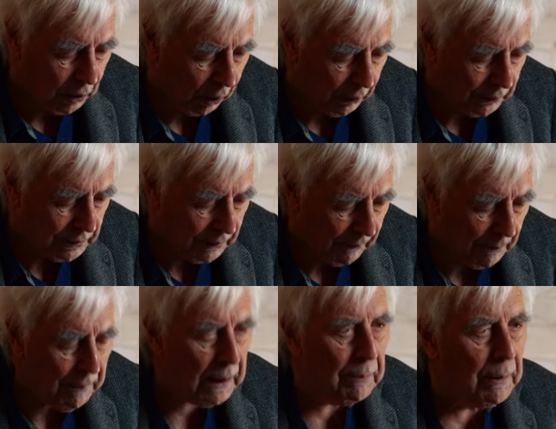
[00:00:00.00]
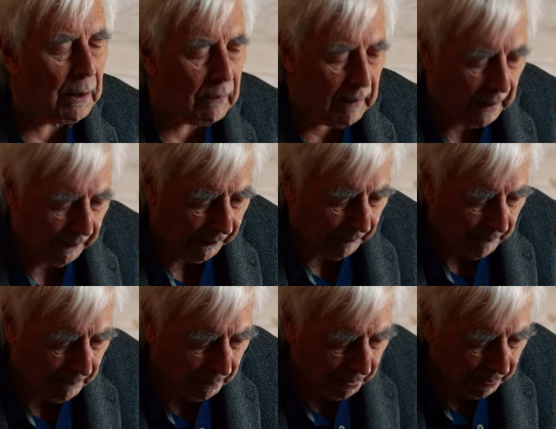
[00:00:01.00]
gods of the people around
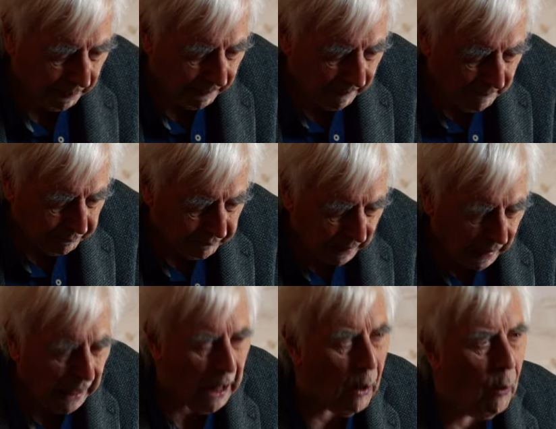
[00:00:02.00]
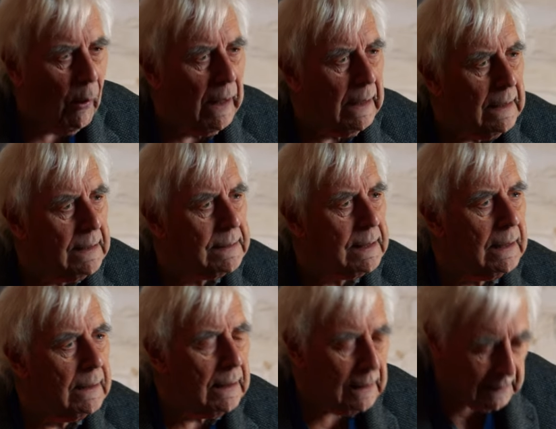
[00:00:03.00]
them. How easy
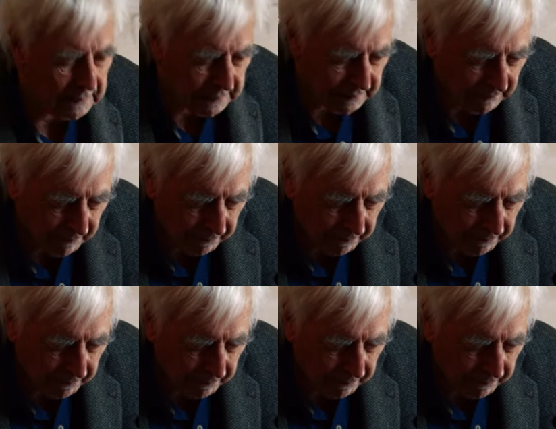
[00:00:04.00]
it is